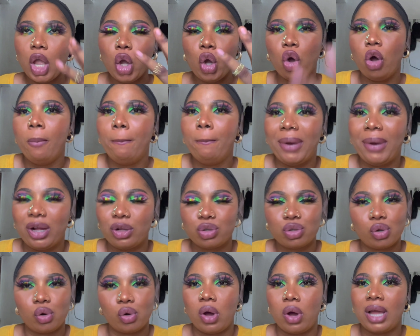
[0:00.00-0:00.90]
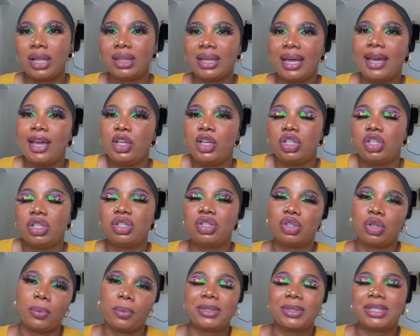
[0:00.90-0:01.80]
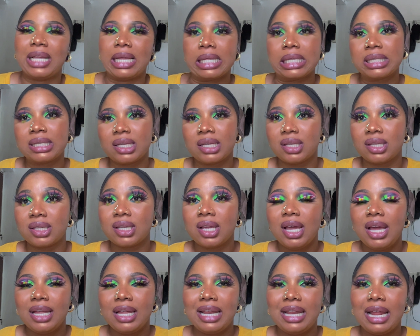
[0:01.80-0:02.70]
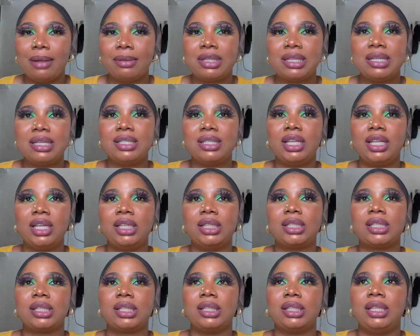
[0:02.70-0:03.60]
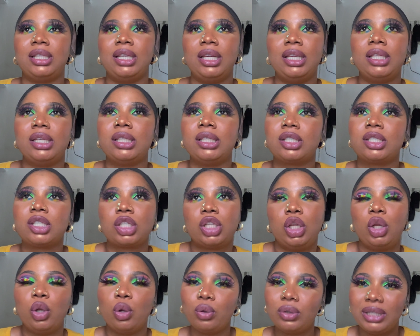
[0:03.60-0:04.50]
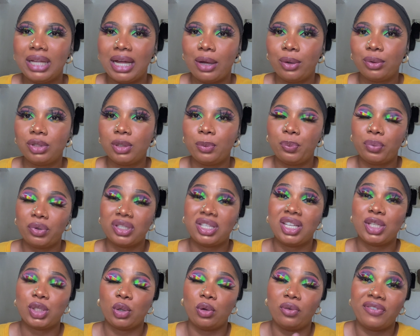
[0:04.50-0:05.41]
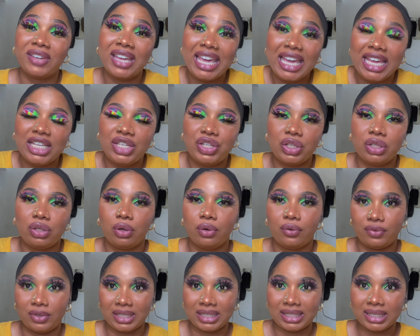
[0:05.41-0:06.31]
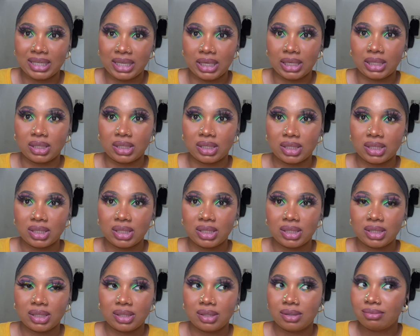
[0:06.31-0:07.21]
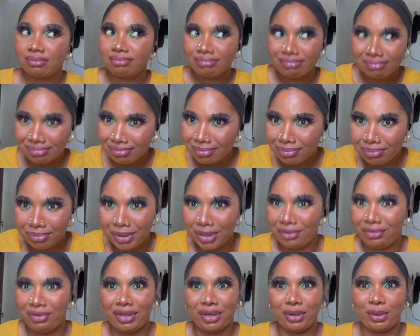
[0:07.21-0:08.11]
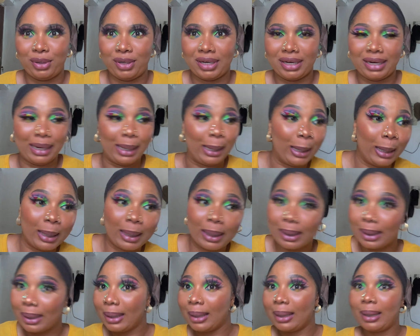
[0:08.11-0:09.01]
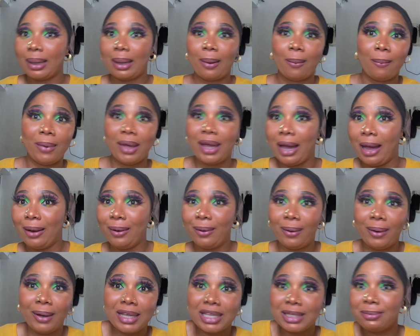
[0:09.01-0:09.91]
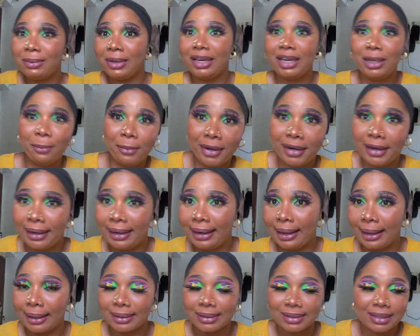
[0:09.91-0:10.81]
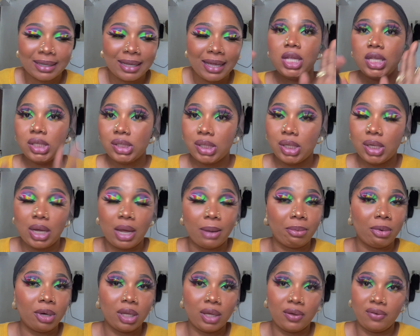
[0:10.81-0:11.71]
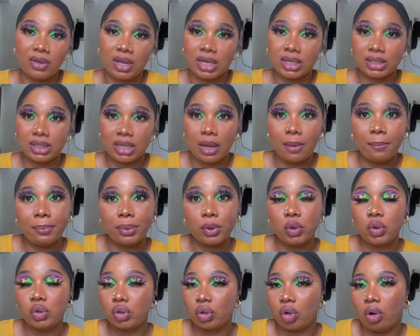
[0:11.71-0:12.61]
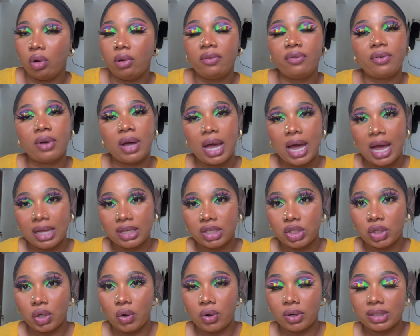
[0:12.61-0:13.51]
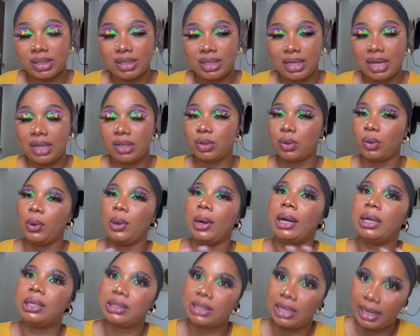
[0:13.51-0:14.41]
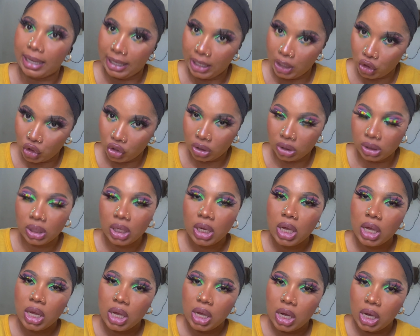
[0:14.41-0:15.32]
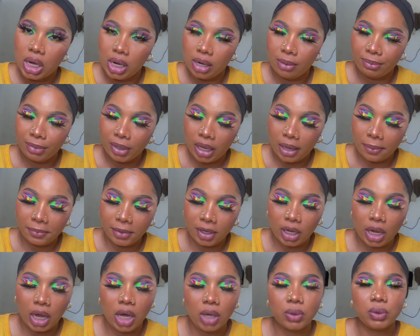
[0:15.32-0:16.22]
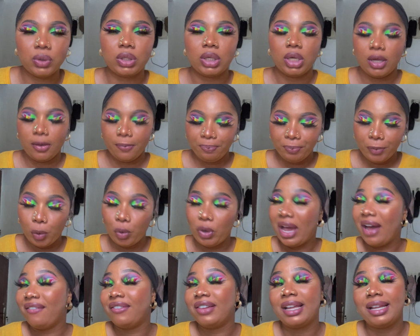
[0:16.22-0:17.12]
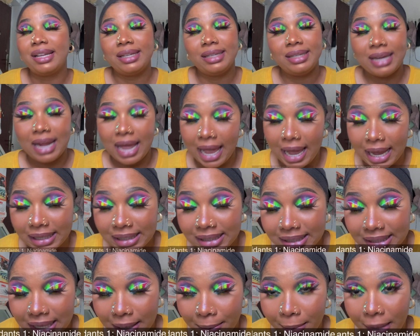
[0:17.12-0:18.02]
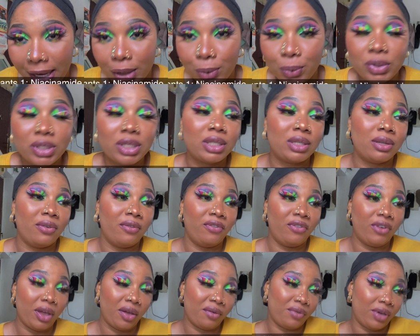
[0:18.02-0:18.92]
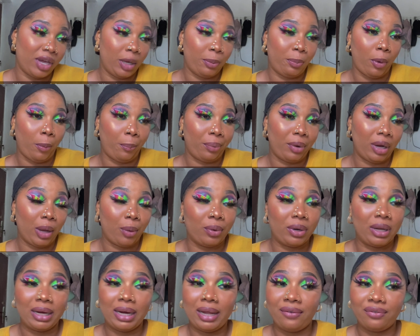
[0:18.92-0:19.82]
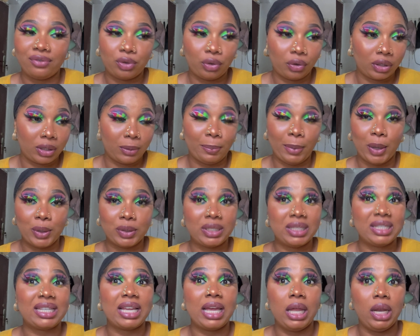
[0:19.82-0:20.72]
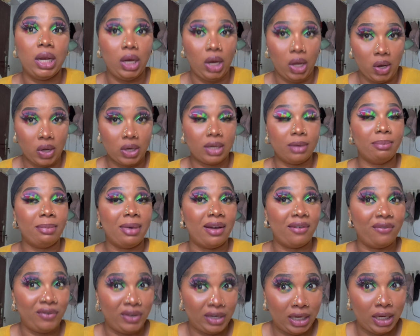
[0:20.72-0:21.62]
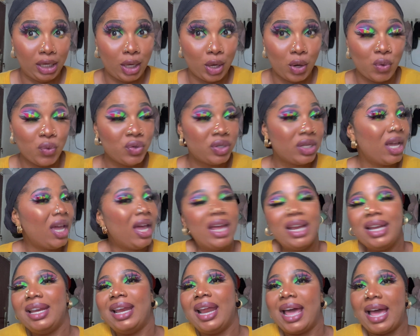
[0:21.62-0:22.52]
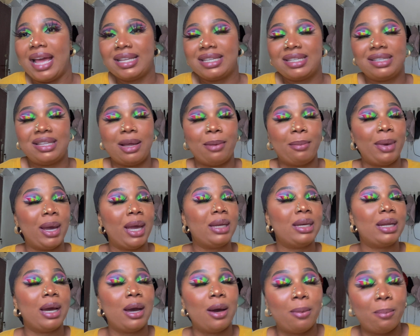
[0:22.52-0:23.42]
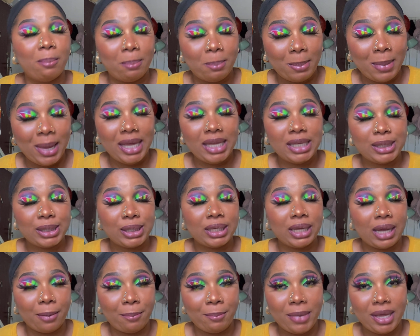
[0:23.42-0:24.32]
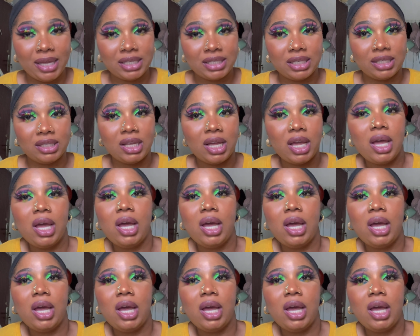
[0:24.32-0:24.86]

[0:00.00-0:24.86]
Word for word: compounds or anti-aging substances that is they they slow down the process of aging of the skin period like we cannot explain any more than that so i'm going to give you examples of antioxidant or anti-aging um, chemicals we have niacinamide which is a very very popular one and i've talked about it a lot in my videos niacinamide amazing amazing